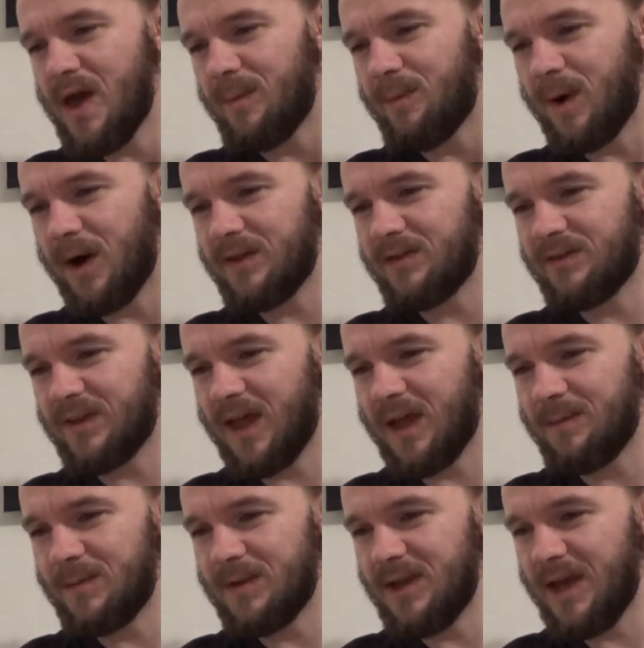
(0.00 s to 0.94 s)
but
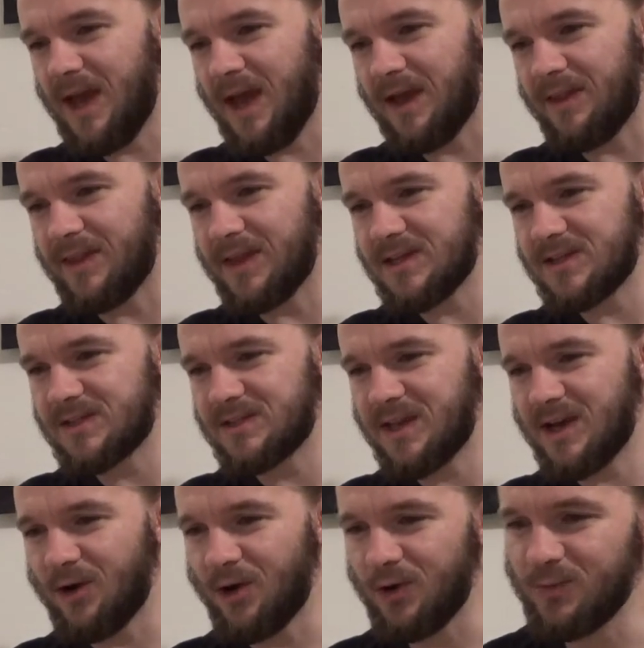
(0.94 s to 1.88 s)
um, yeah let's
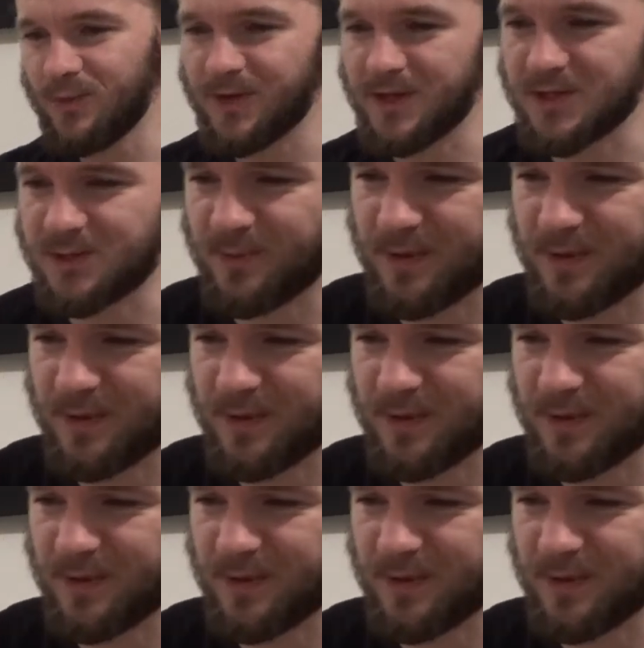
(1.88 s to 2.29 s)
get on with this